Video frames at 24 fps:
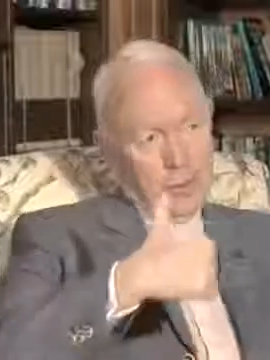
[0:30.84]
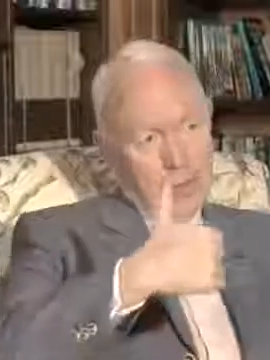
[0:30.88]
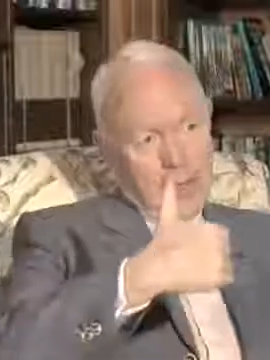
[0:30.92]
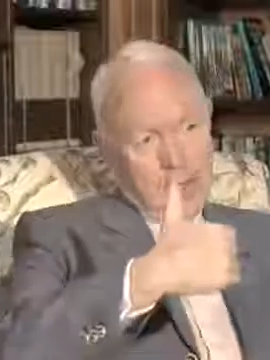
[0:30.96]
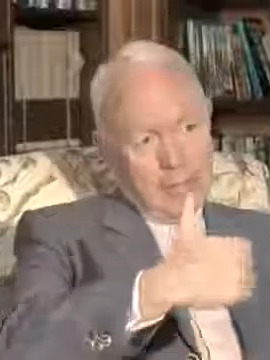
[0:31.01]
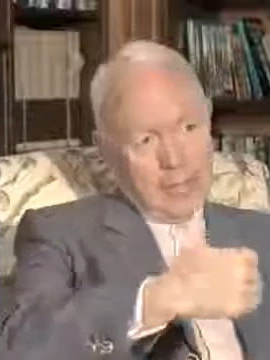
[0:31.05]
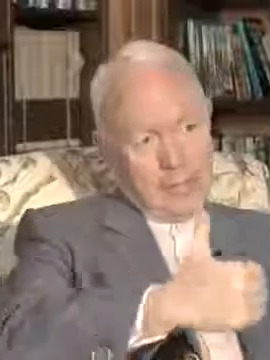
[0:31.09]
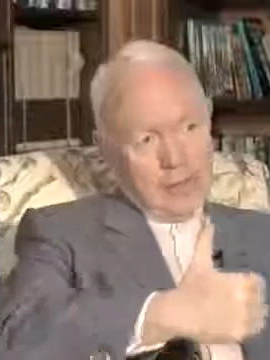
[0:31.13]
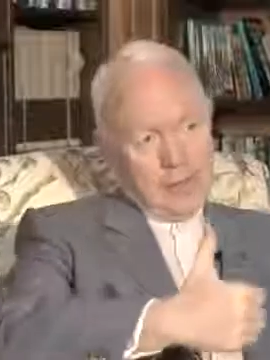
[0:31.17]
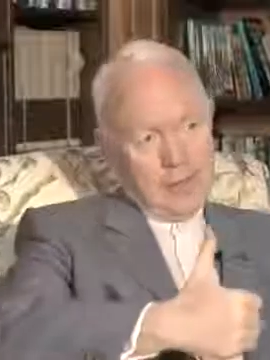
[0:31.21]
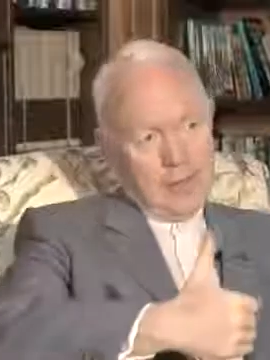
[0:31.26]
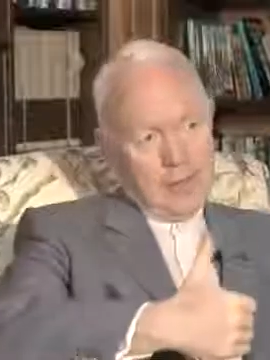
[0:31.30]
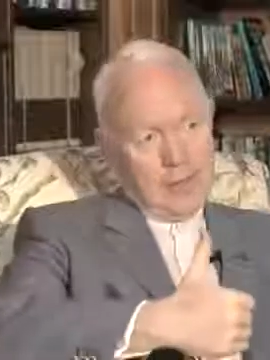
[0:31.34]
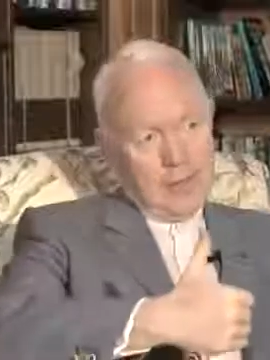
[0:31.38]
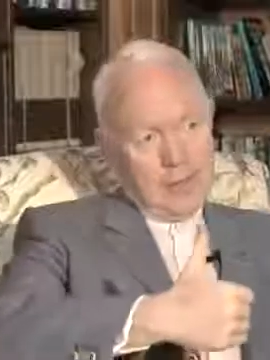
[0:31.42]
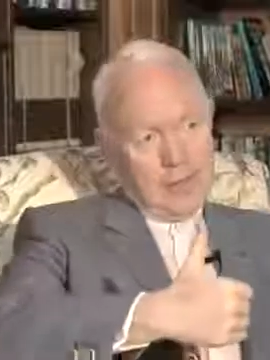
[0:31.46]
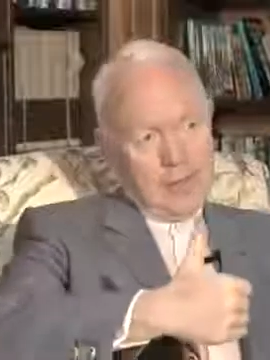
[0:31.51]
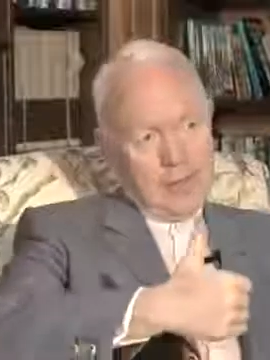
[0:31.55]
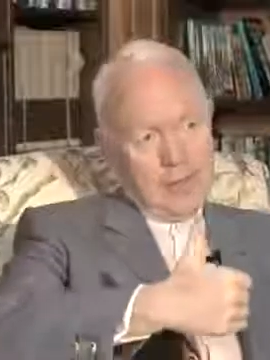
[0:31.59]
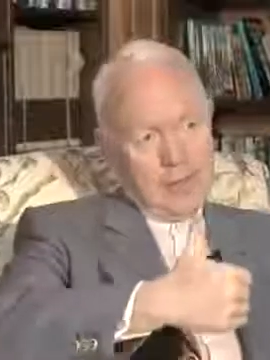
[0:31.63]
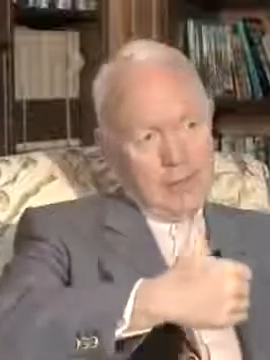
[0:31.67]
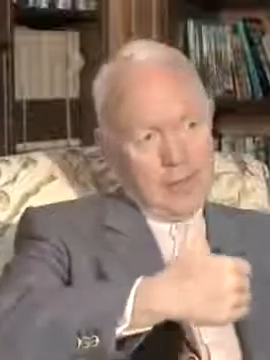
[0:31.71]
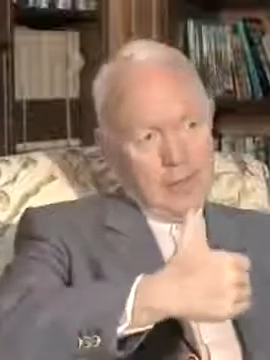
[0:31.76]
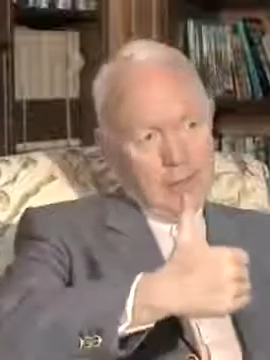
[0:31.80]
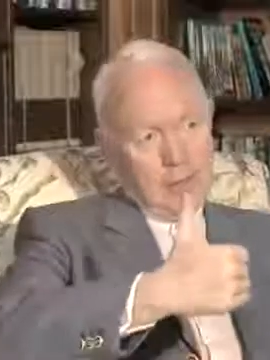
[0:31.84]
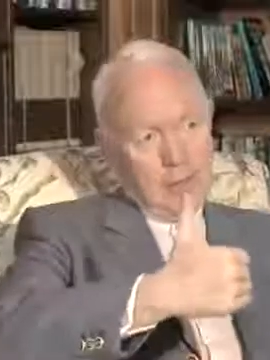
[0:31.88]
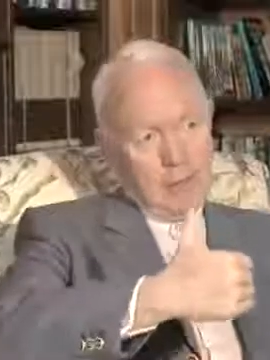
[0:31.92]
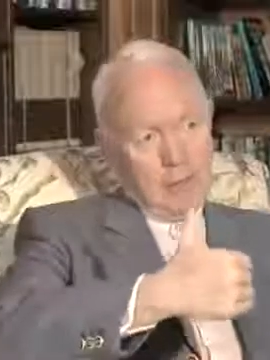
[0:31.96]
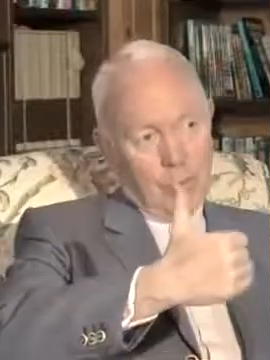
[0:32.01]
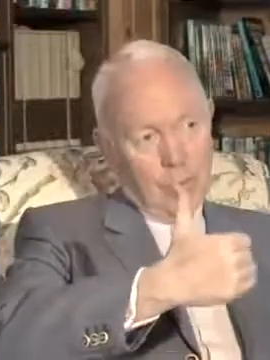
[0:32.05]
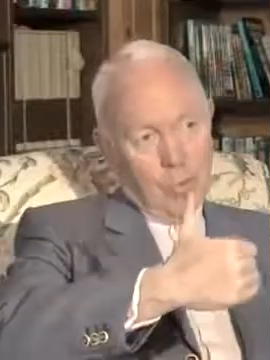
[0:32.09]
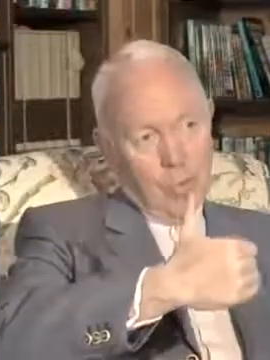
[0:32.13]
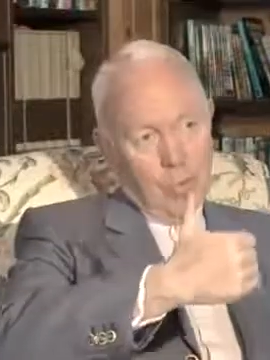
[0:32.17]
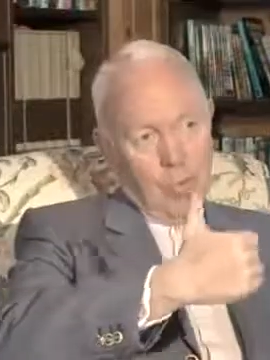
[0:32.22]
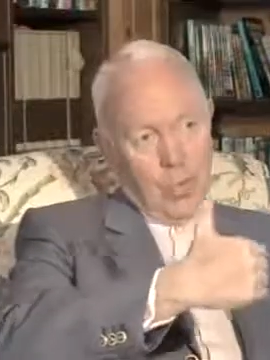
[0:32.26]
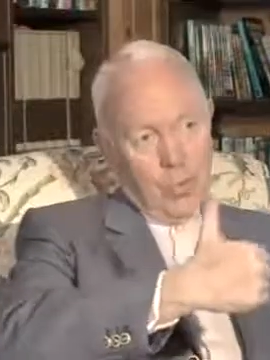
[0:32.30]
get
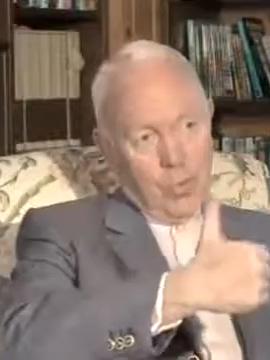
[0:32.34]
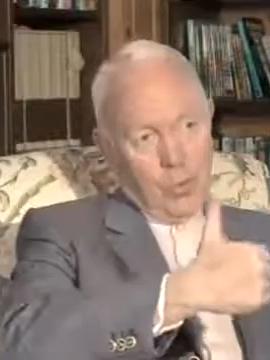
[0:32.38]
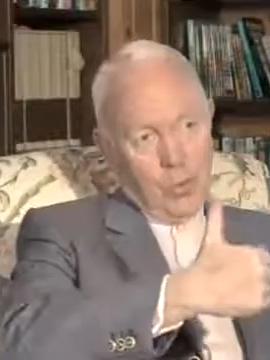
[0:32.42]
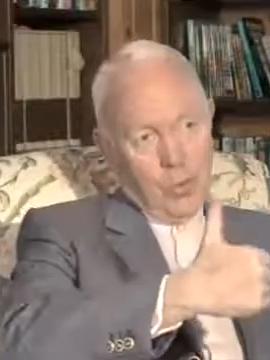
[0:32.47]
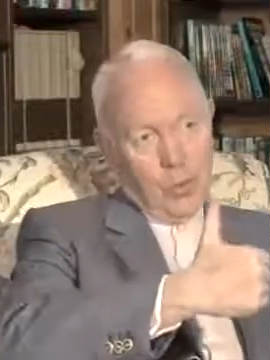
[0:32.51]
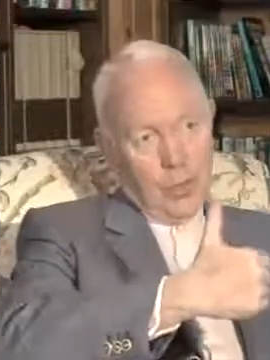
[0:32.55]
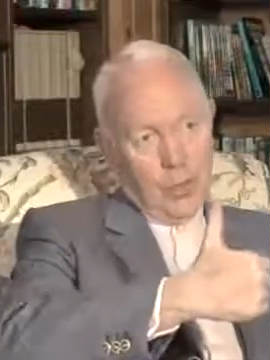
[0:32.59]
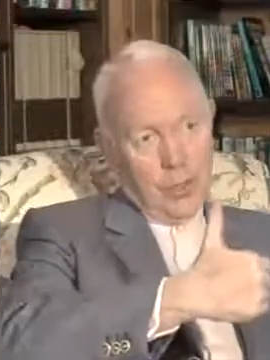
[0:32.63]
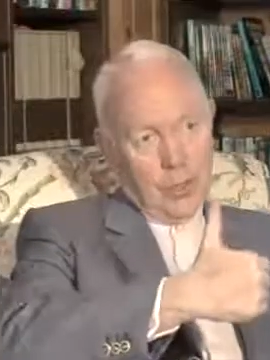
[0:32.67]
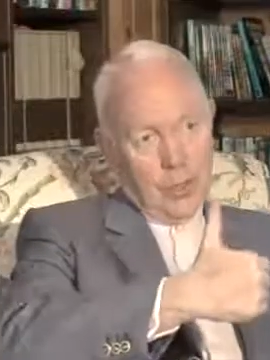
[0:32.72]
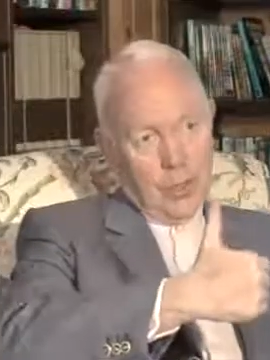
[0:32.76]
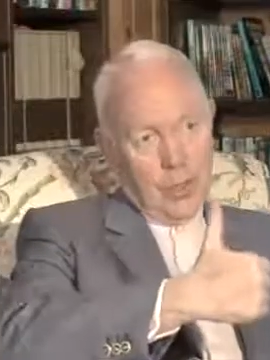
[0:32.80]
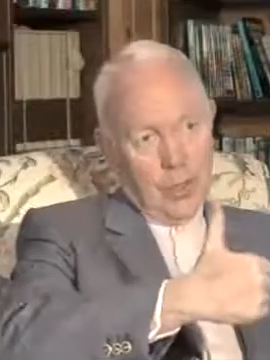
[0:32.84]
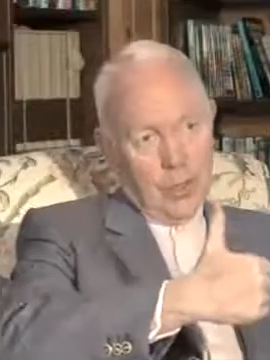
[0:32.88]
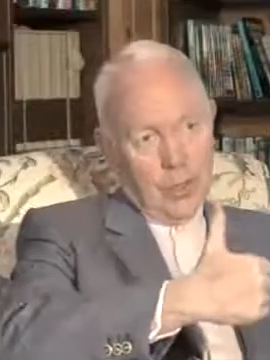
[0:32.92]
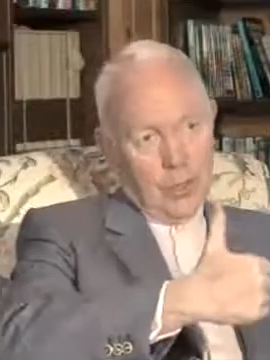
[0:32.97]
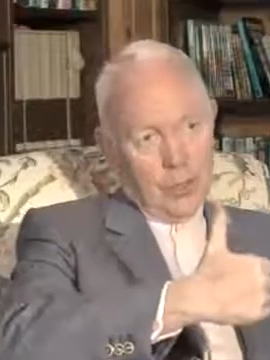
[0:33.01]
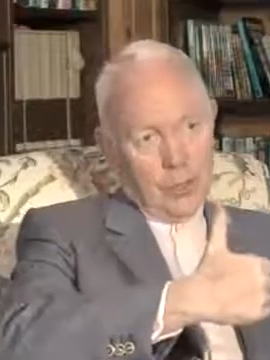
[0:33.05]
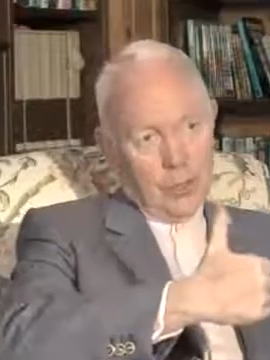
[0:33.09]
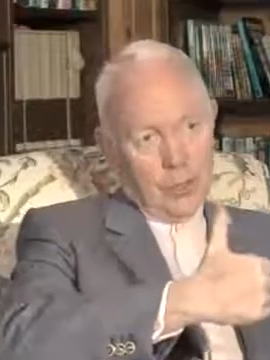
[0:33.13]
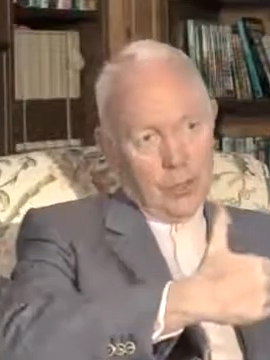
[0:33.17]
from where you are now